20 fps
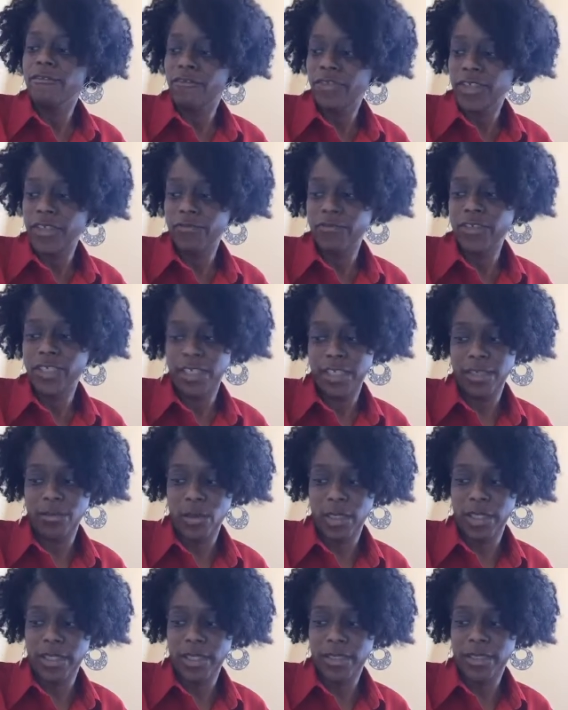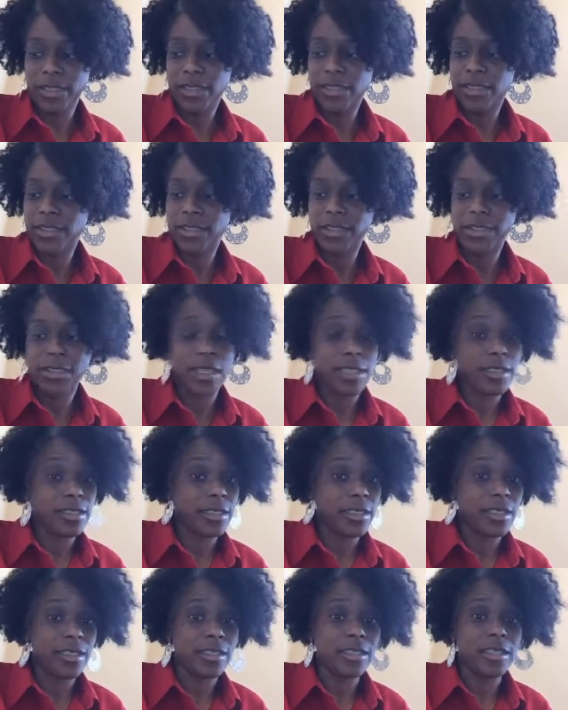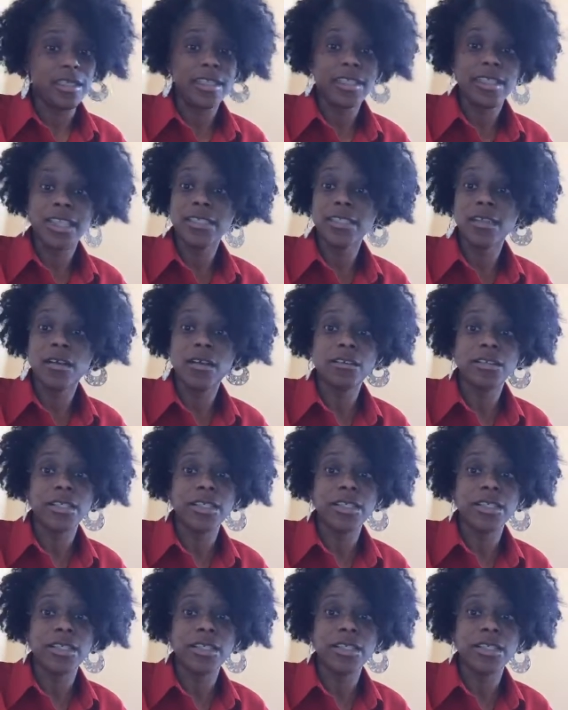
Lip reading: 15 minutes. That's it. That's how